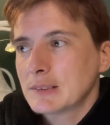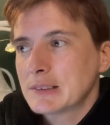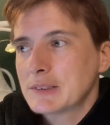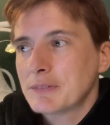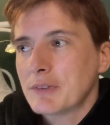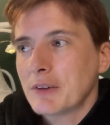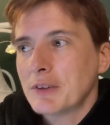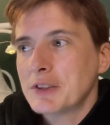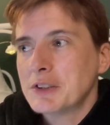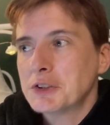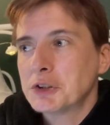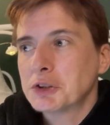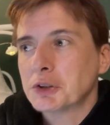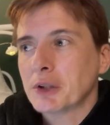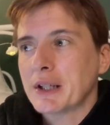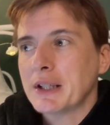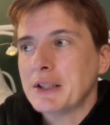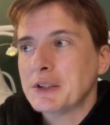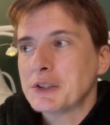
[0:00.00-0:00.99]
very
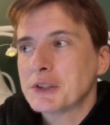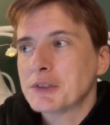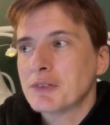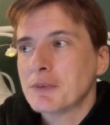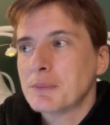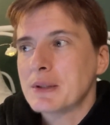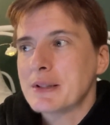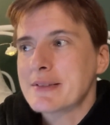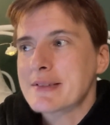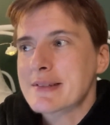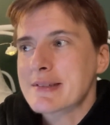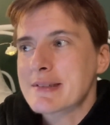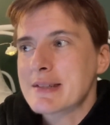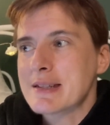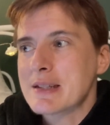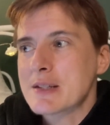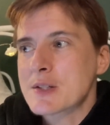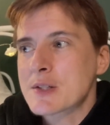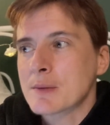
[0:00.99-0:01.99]
strange for me to
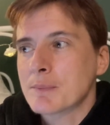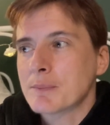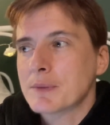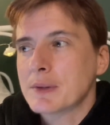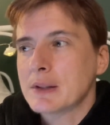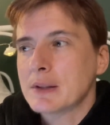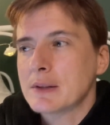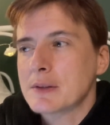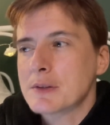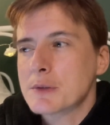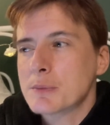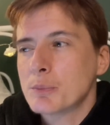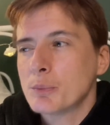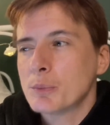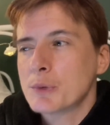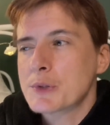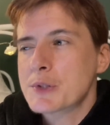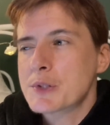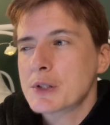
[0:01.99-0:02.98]
see something that
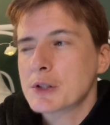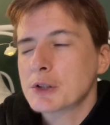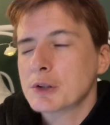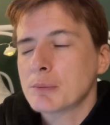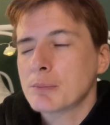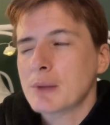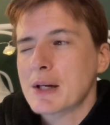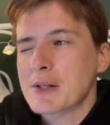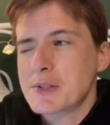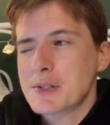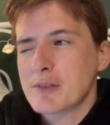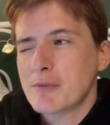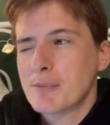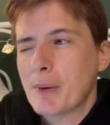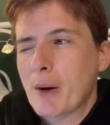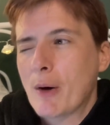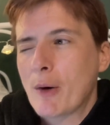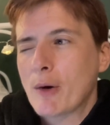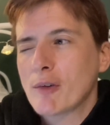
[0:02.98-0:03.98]
was such a massive
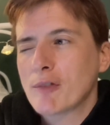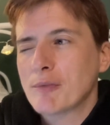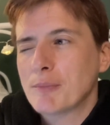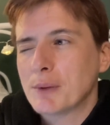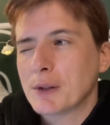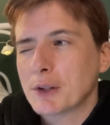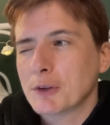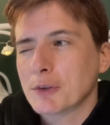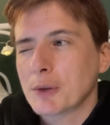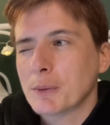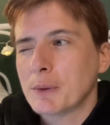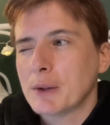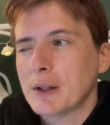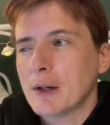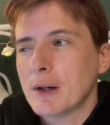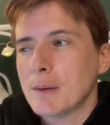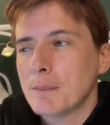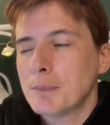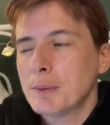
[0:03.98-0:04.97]
part of my growing
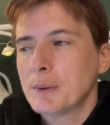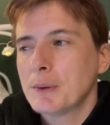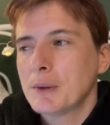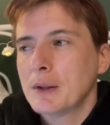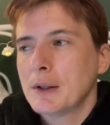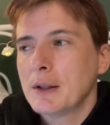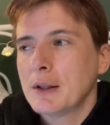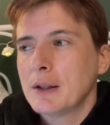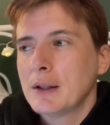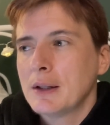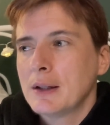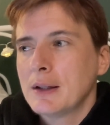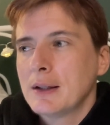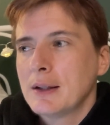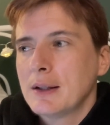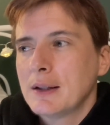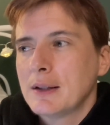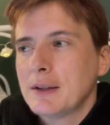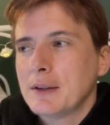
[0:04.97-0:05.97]
up
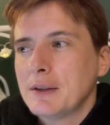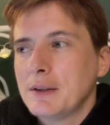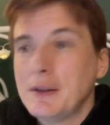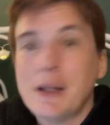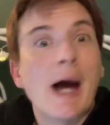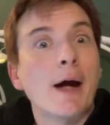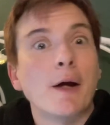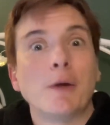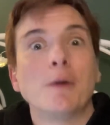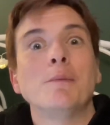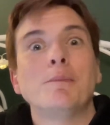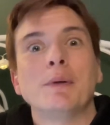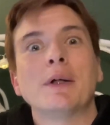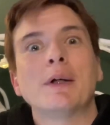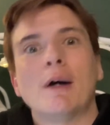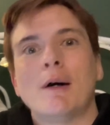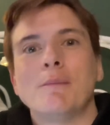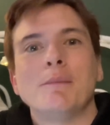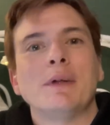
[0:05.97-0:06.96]
now
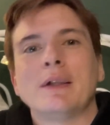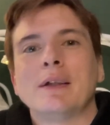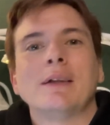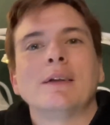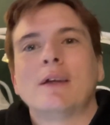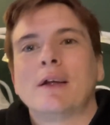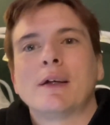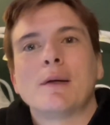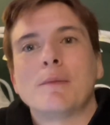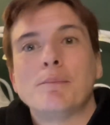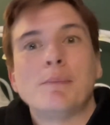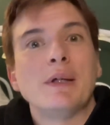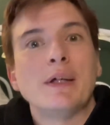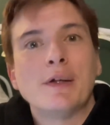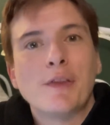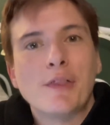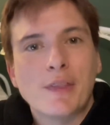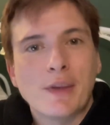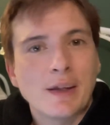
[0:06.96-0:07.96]
becoming like a
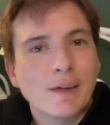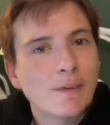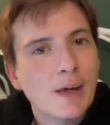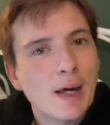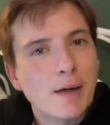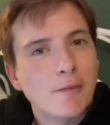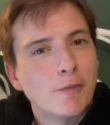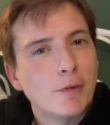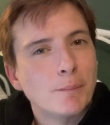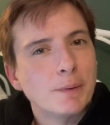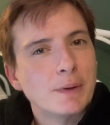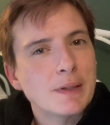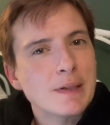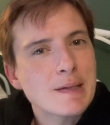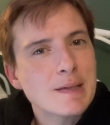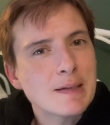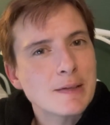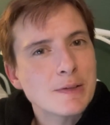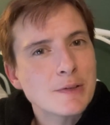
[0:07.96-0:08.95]
big thing that
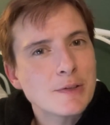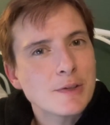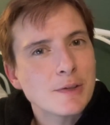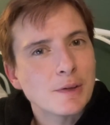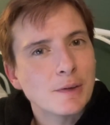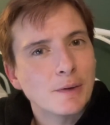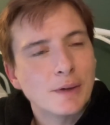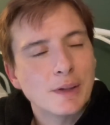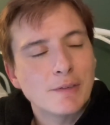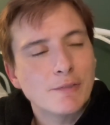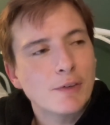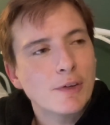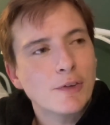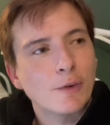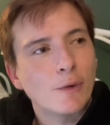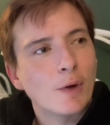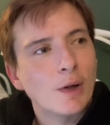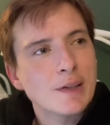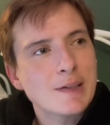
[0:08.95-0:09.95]
everybody's into. I never
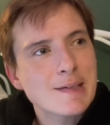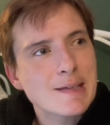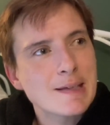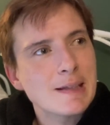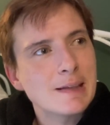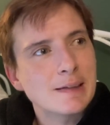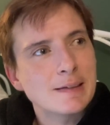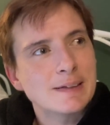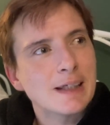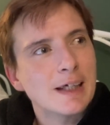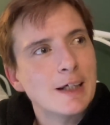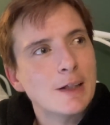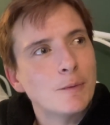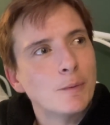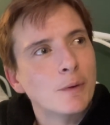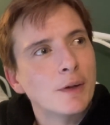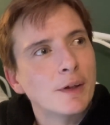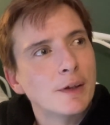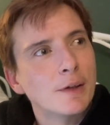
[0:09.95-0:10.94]
thought I'd see the day
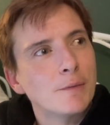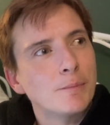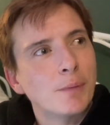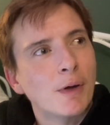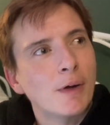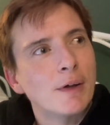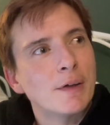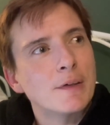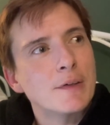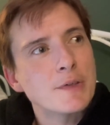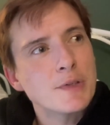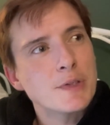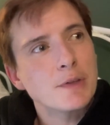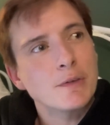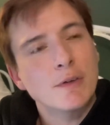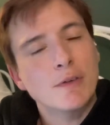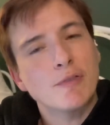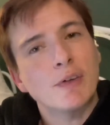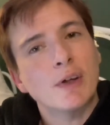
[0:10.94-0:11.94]
where I could buy an
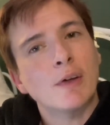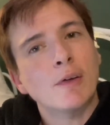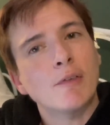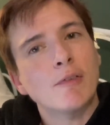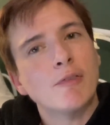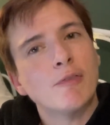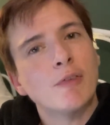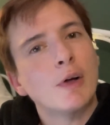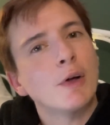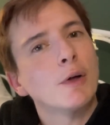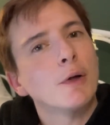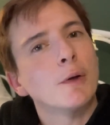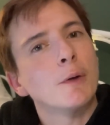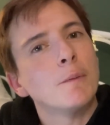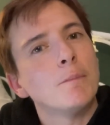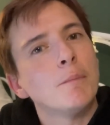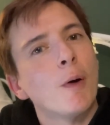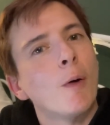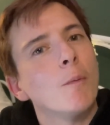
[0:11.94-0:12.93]
Aziraphale Funko
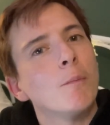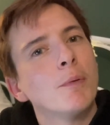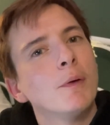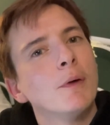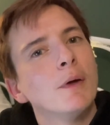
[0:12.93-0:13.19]
Pop.